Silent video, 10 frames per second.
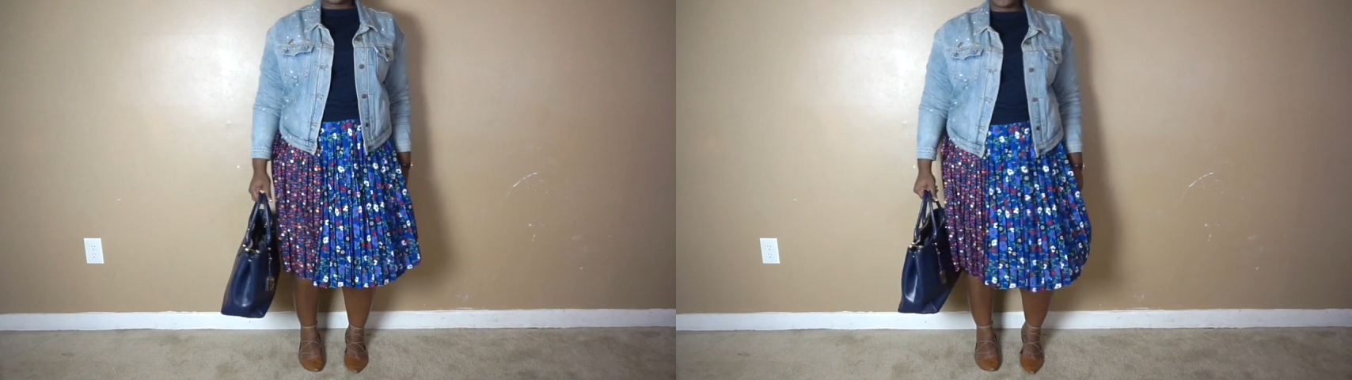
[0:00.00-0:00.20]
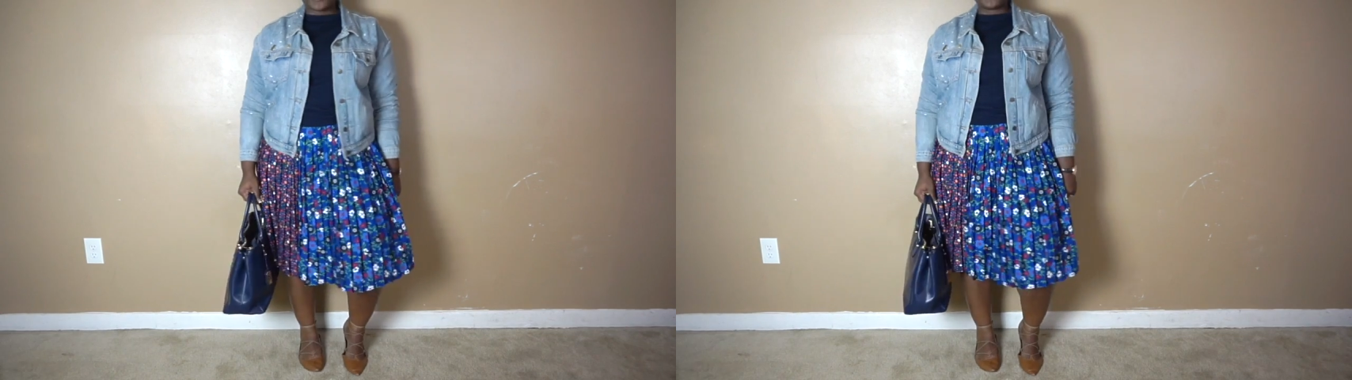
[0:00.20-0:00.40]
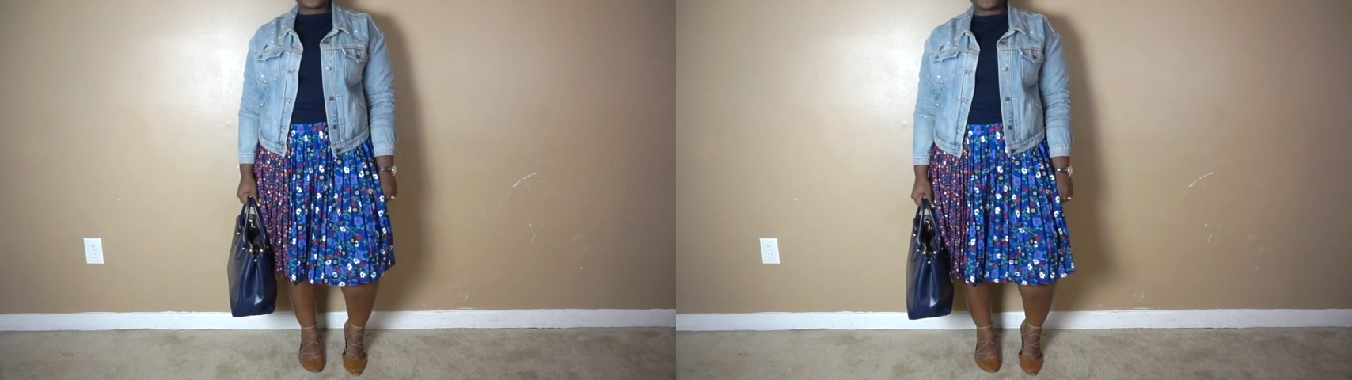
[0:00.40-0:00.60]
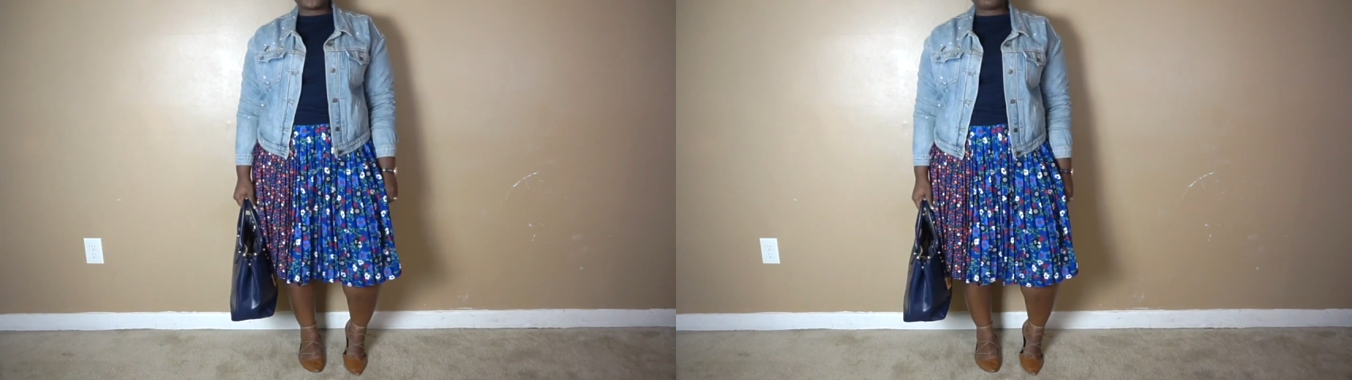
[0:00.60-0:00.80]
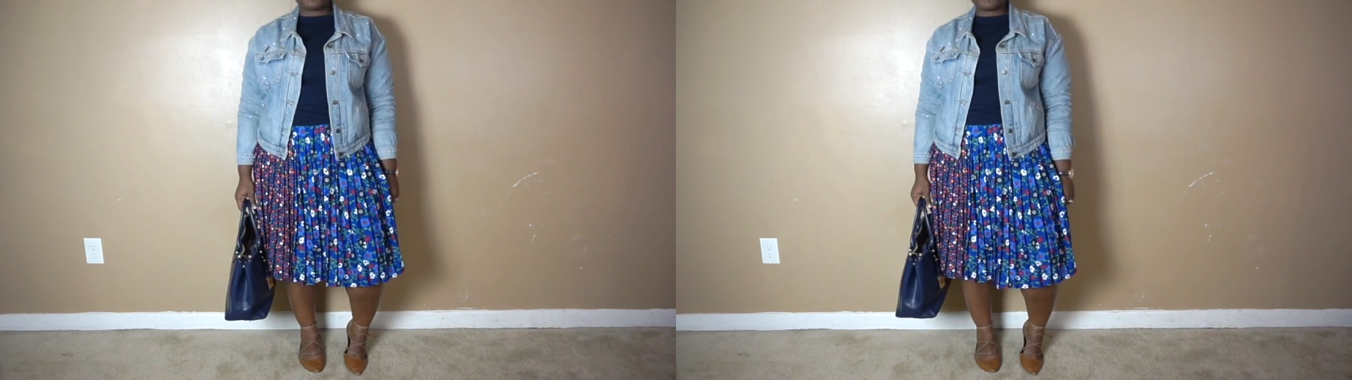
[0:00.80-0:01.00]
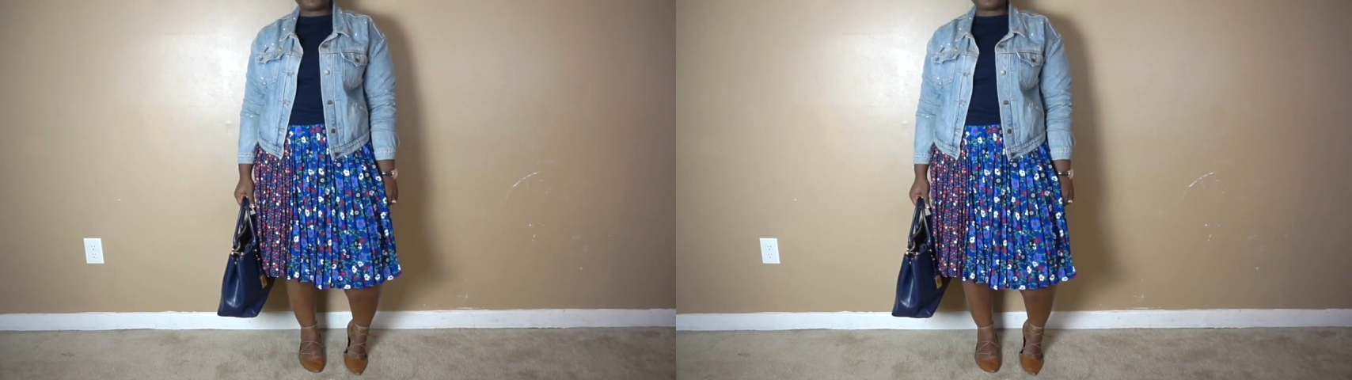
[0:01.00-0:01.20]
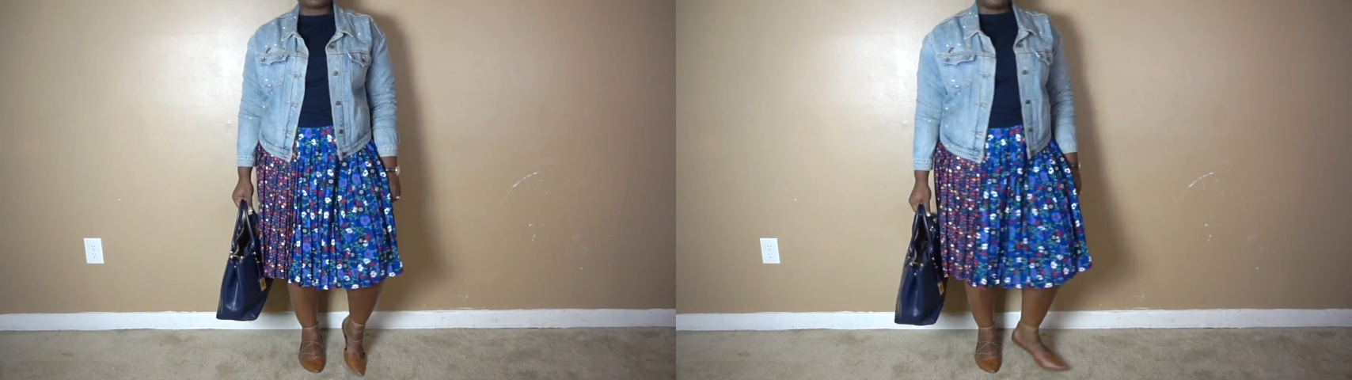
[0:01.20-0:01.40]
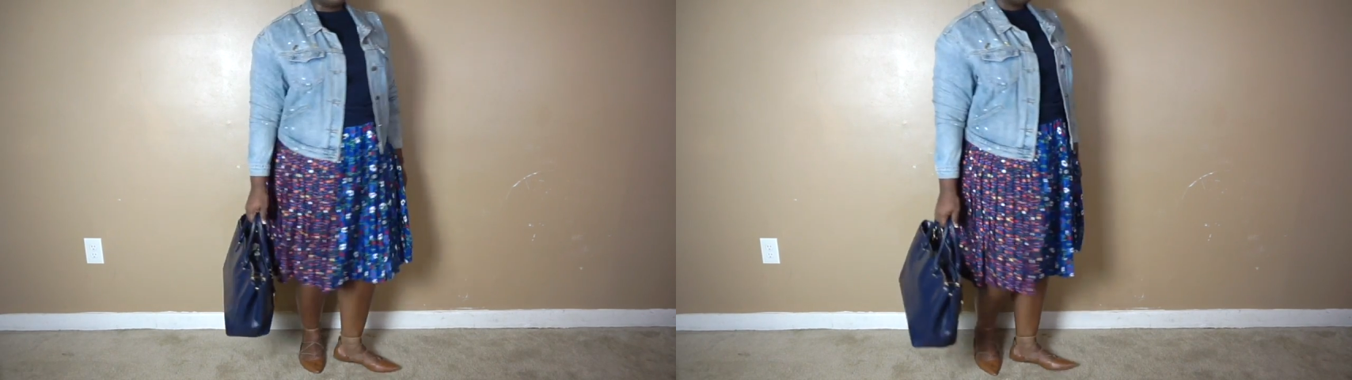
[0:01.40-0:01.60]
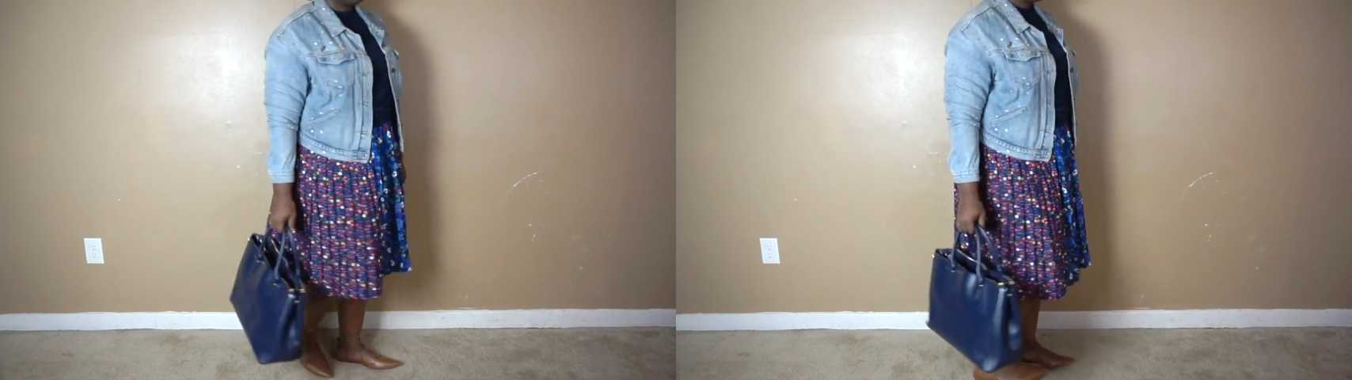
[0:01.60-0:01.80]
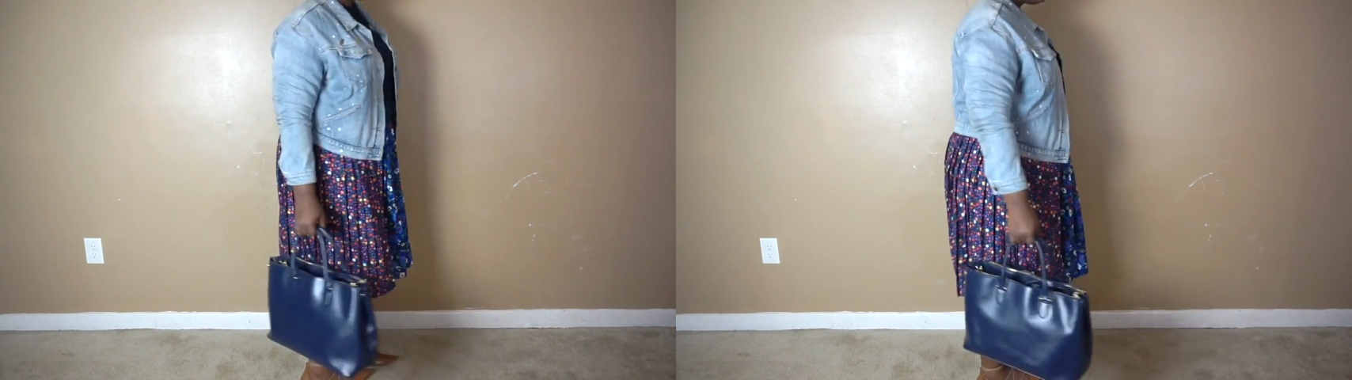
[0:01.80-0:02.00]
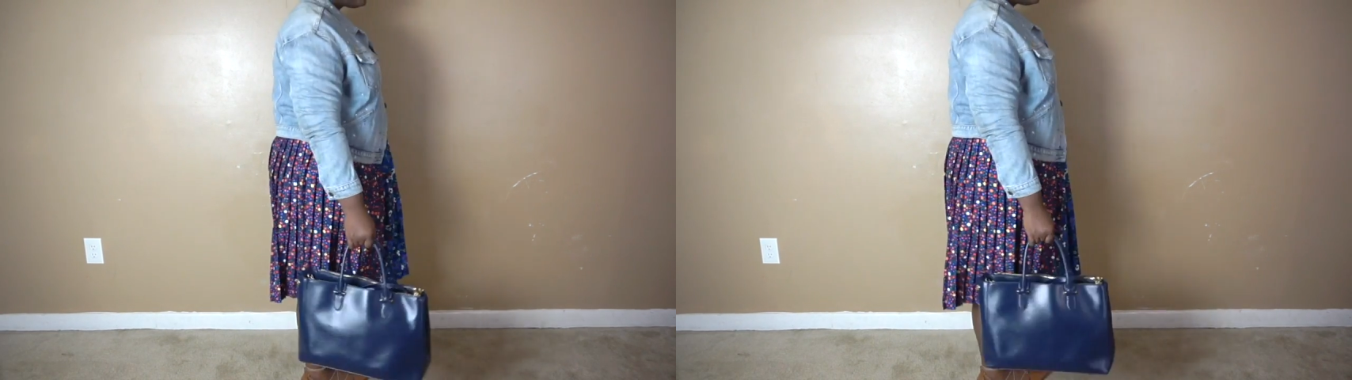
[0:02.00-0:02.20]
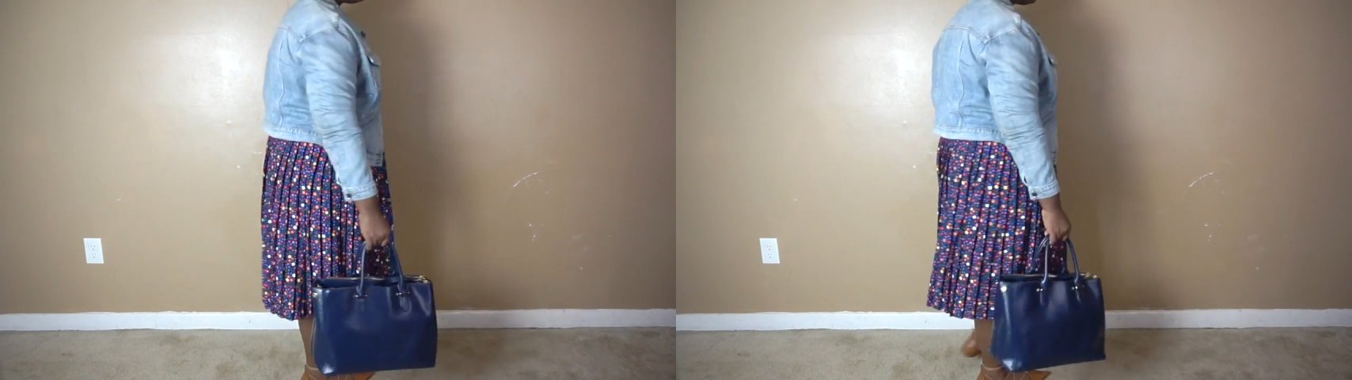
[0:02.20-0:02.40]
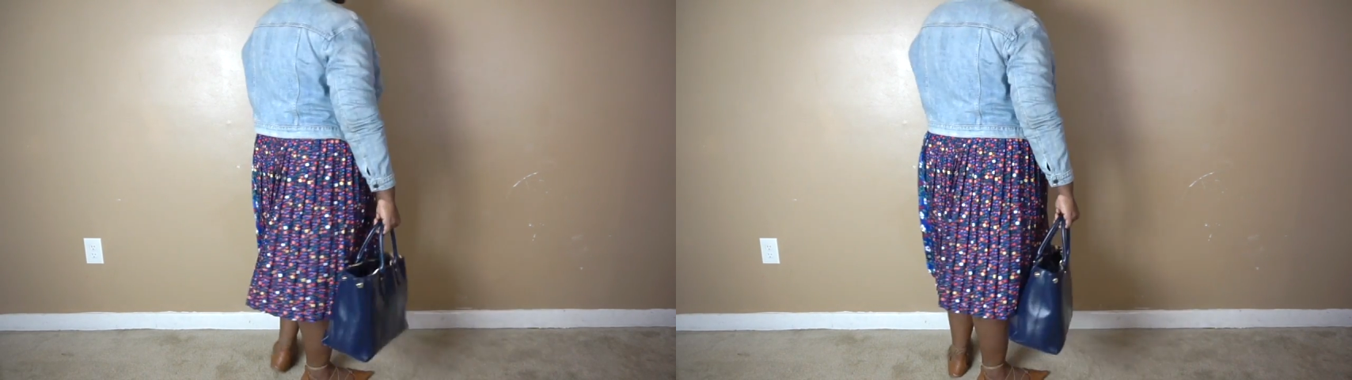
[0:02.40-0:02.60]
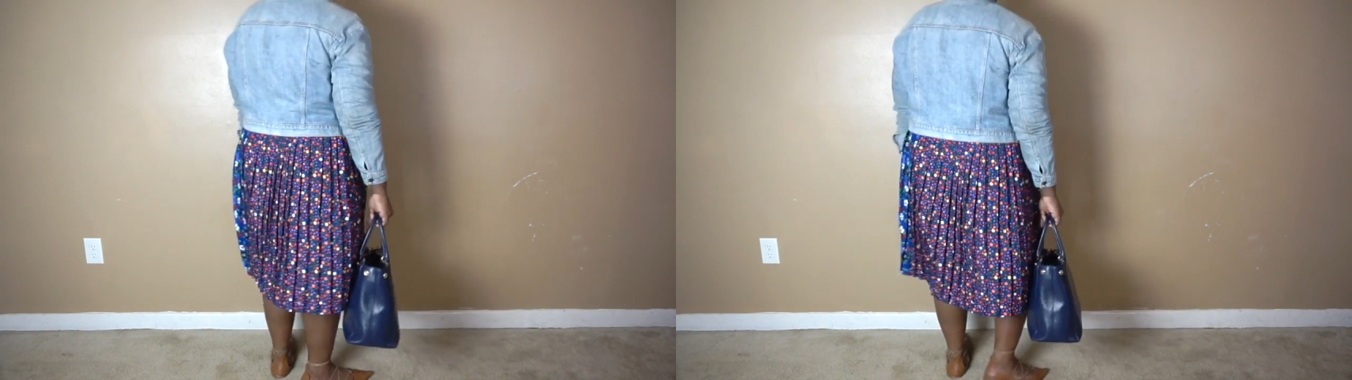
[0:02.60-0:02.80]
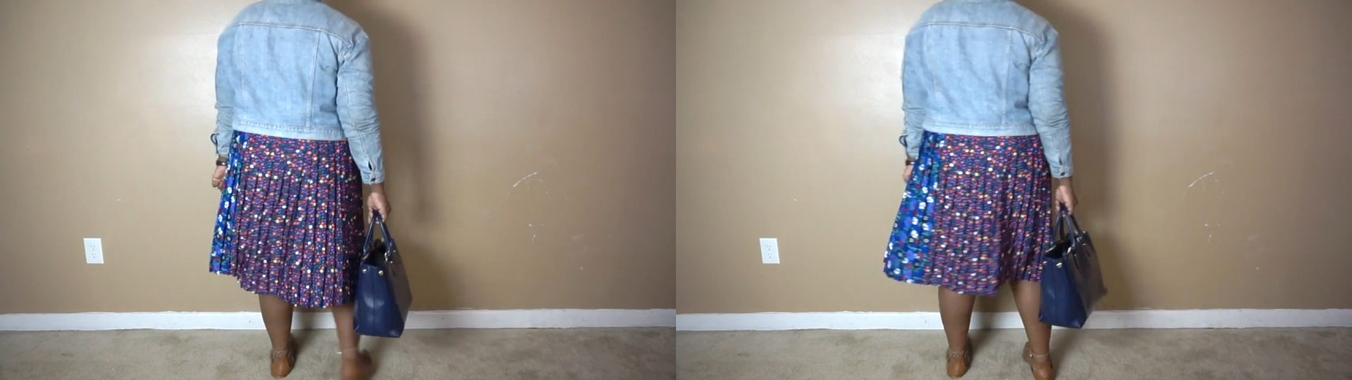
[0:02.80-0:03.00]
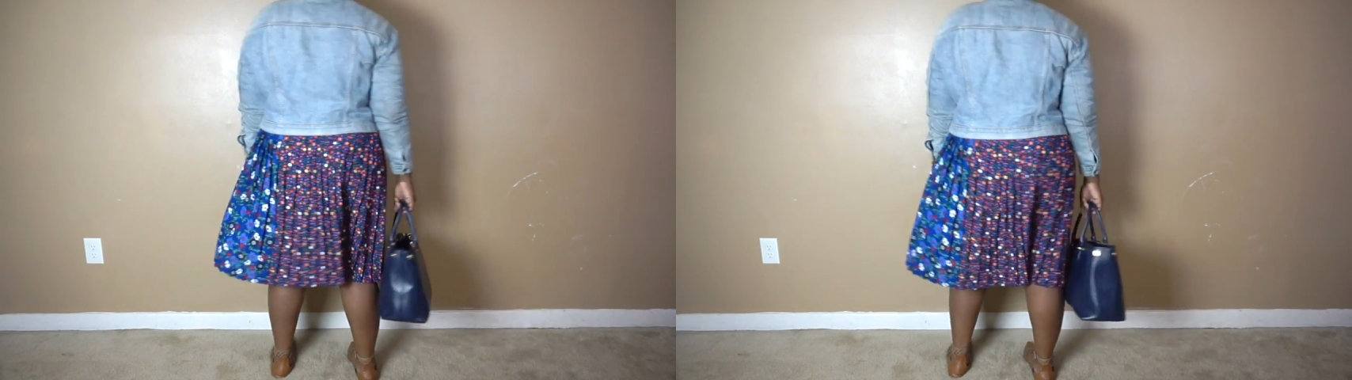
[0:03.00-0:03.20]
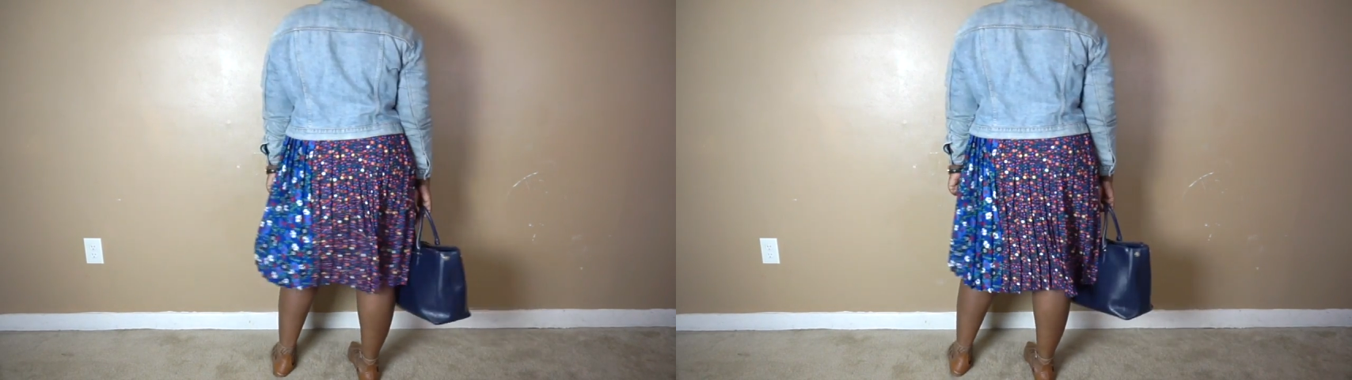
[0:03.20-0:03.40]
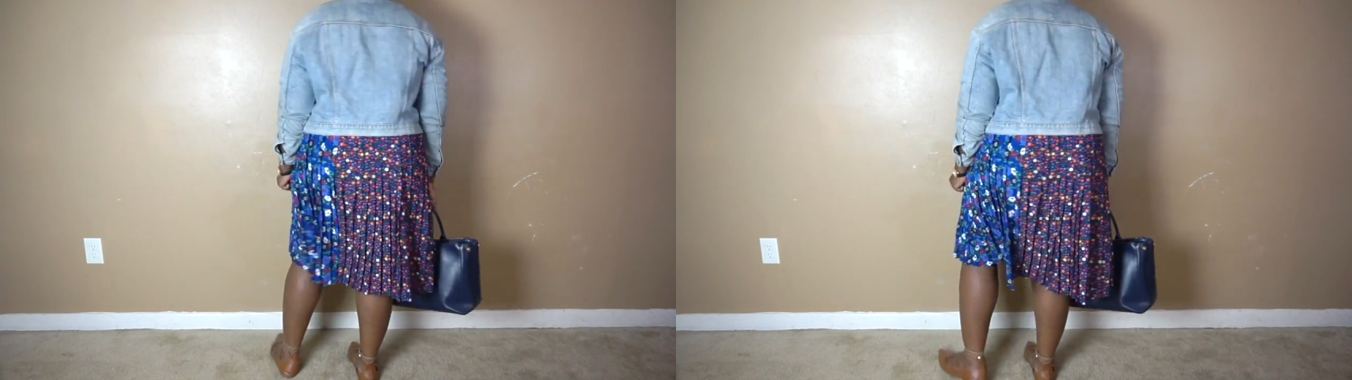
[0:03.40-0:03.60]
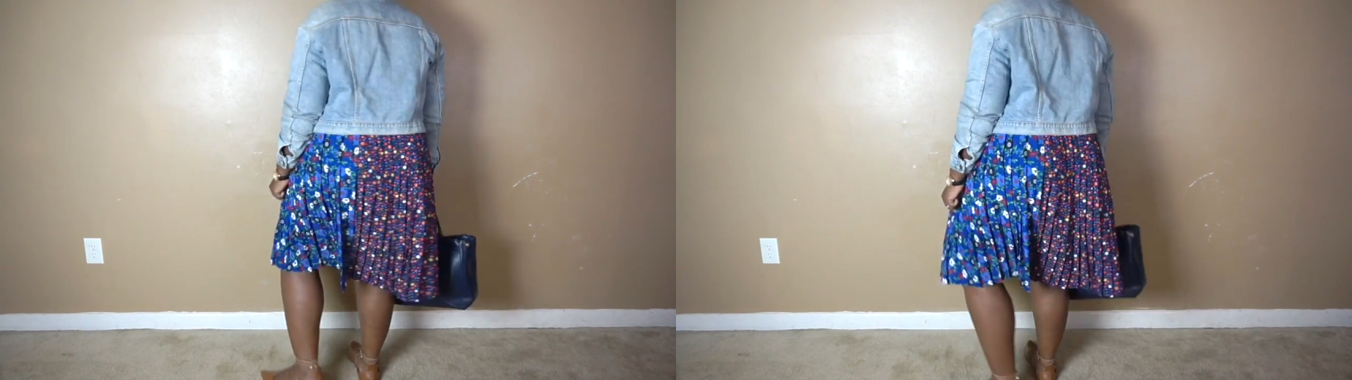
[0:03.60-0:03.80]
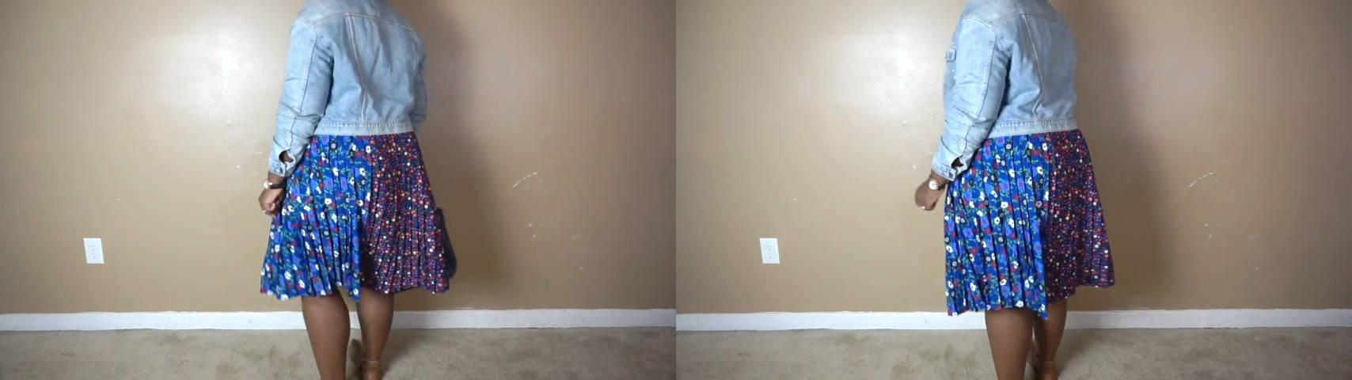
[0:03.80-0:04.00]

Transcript: No face is visible, so there are no lips to read.